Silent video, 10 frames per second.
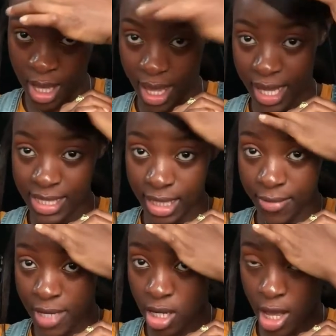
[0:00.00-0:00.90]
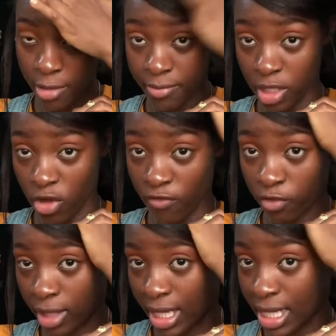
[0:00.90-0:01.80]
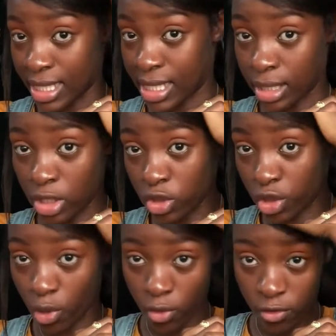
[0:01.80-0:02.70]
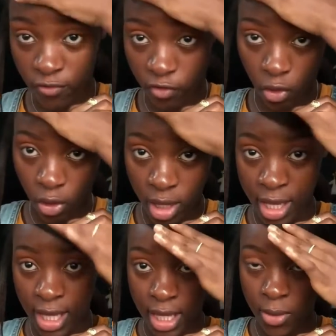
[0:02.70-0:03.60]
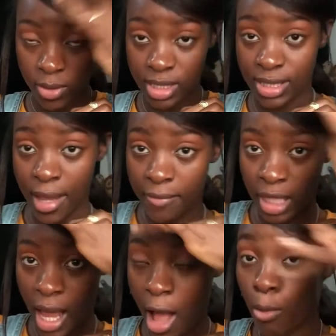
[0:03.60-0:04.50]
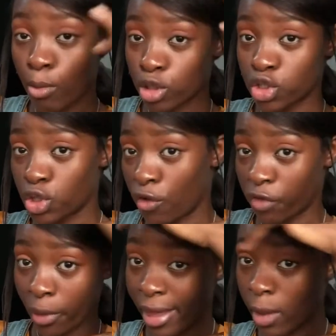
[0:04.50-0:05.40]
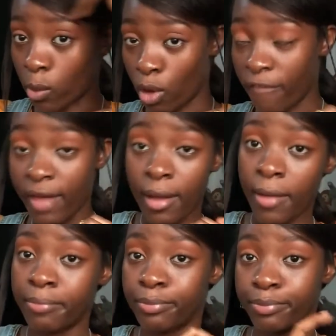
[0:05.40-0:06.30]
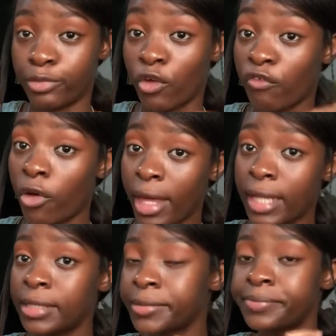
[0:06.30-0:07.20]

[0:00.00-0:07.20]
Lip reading: like I said, depending on how big your forehead is and the look you're going for, it will determine how much of your hair will cover your forehead.